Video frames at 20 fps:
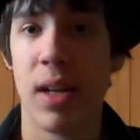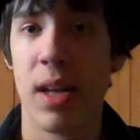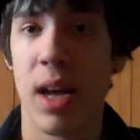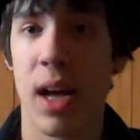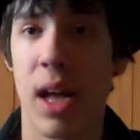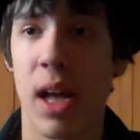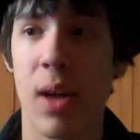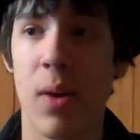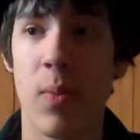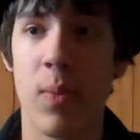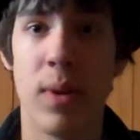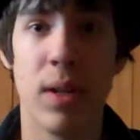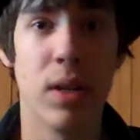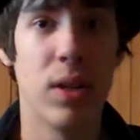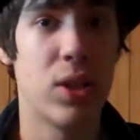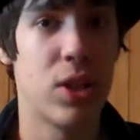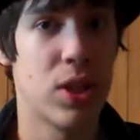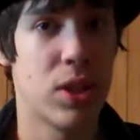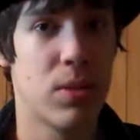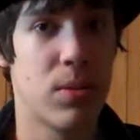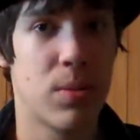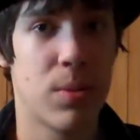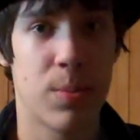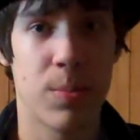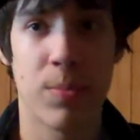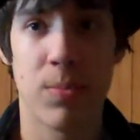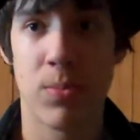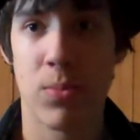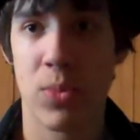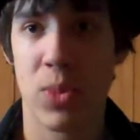I will just
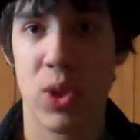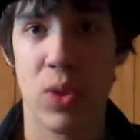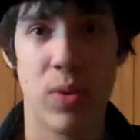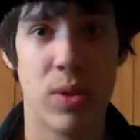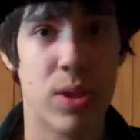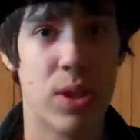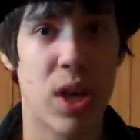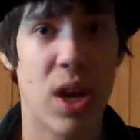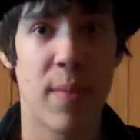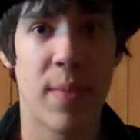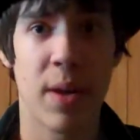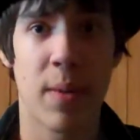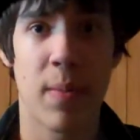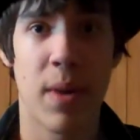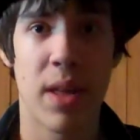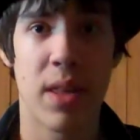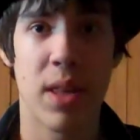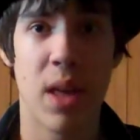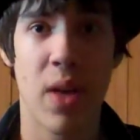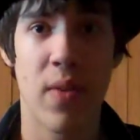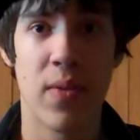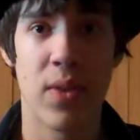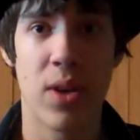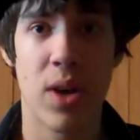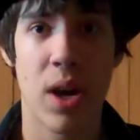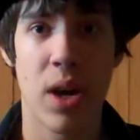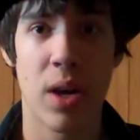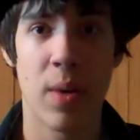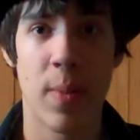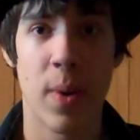choose a topic myself and
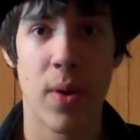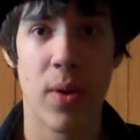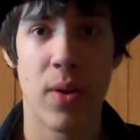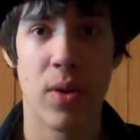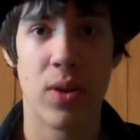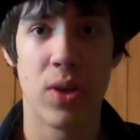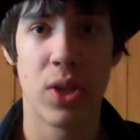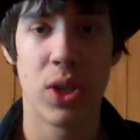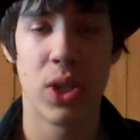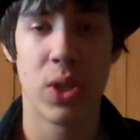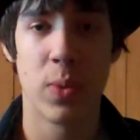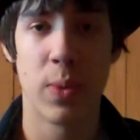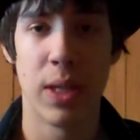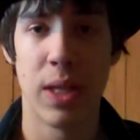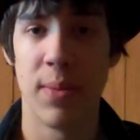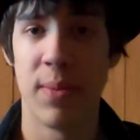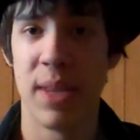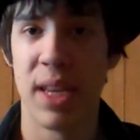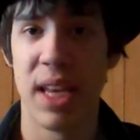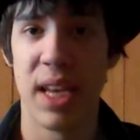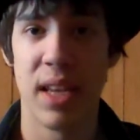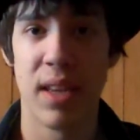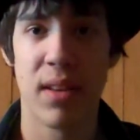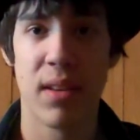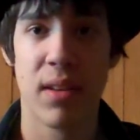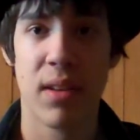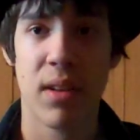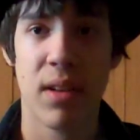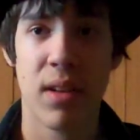talk about it just to eliminate